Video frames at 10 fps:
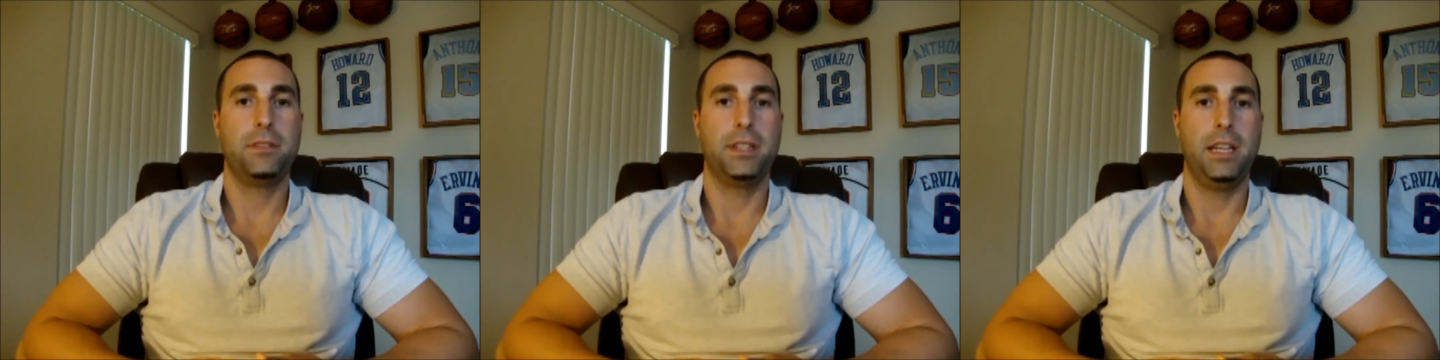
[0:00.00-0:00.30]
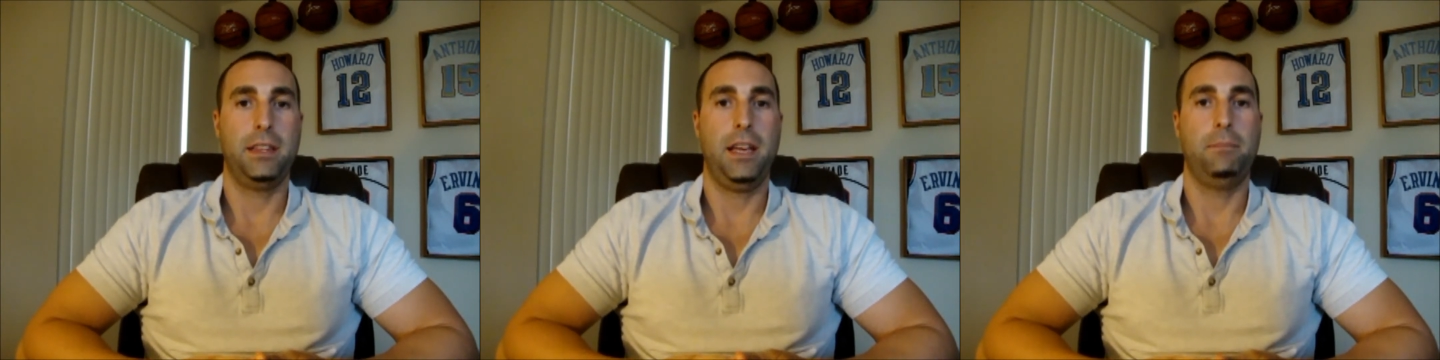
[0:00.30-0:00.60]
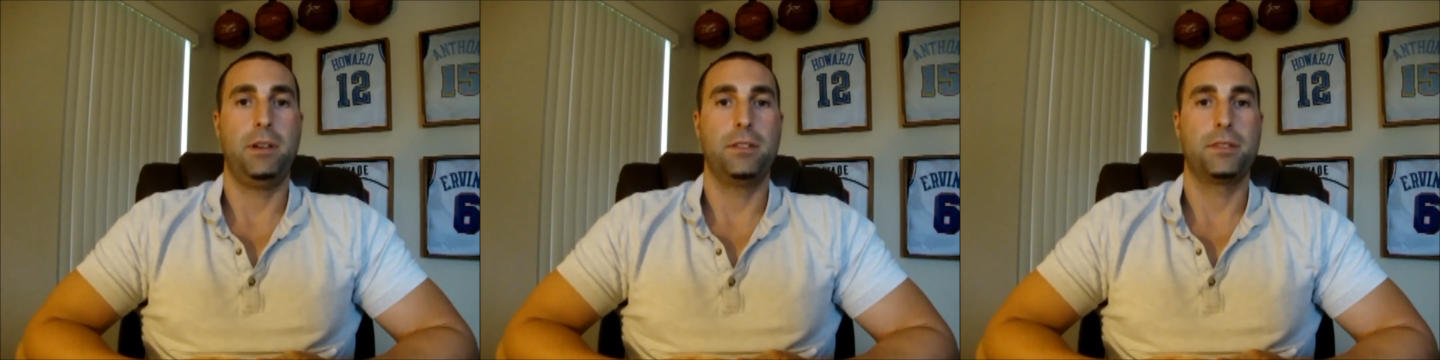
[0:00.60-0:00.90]
to get
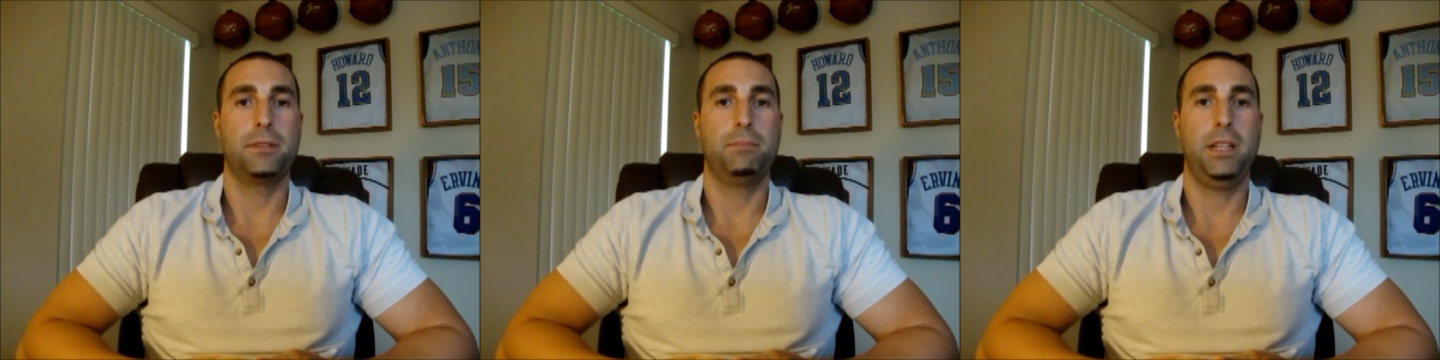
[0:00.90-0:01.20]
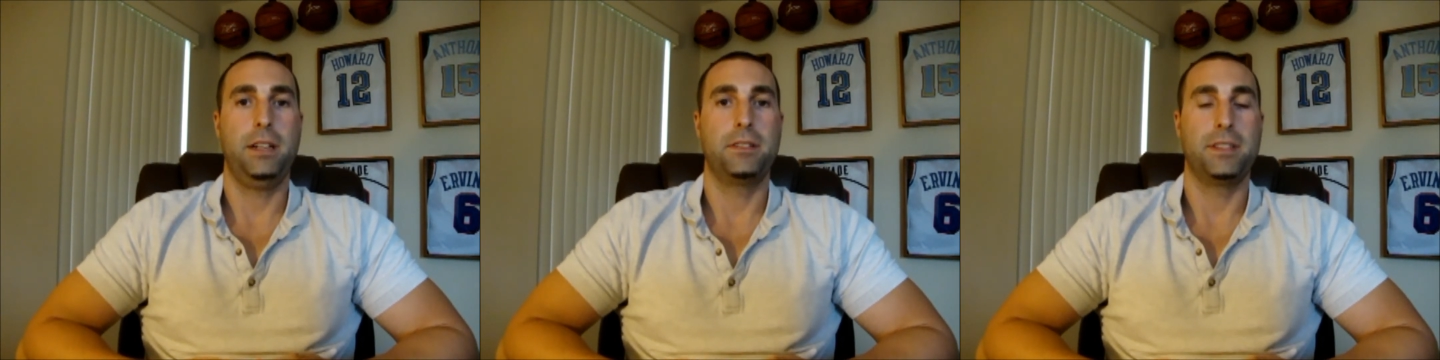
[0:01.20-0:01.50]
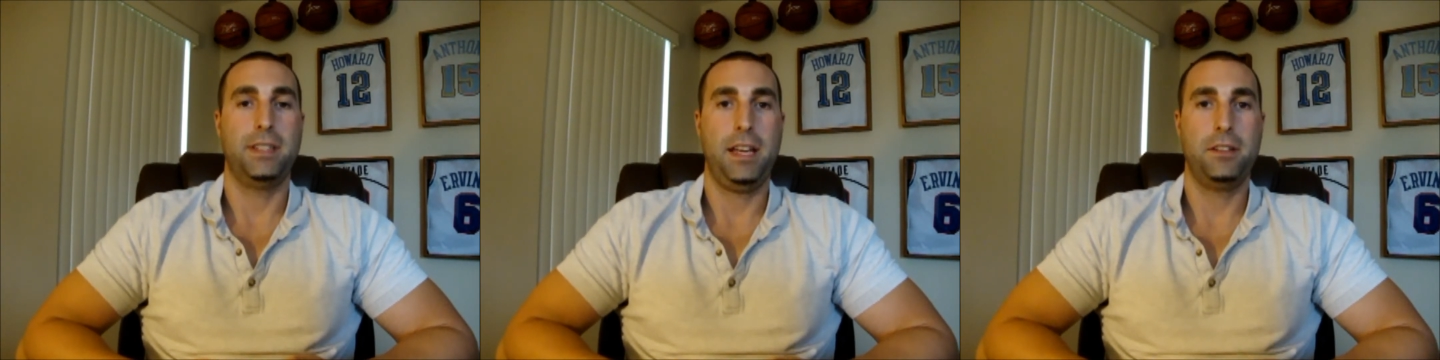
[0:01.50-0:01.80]
that player's
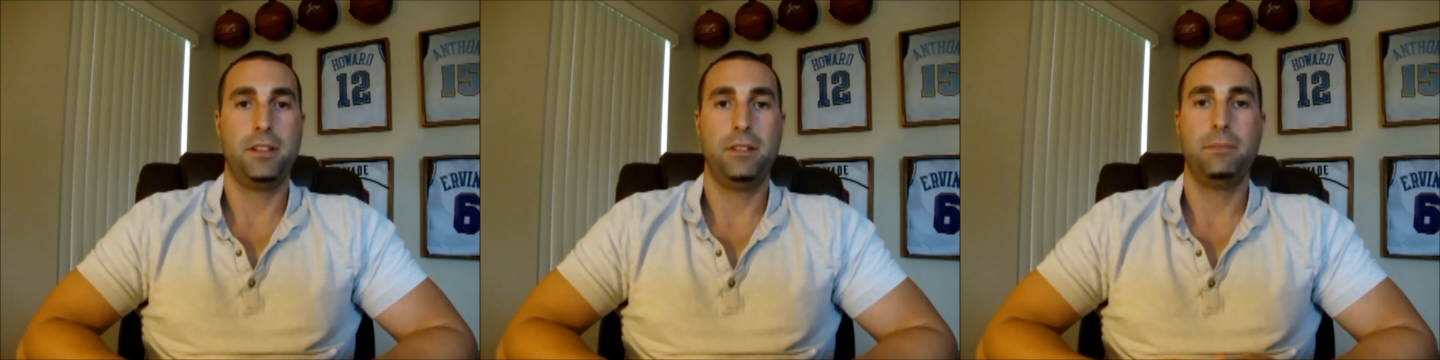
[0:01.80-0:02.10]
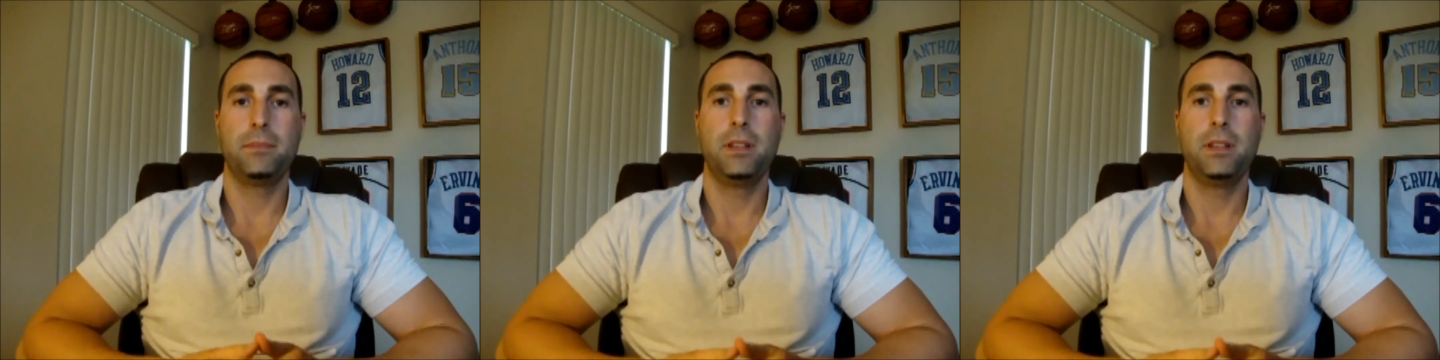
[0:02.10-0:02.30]
attention.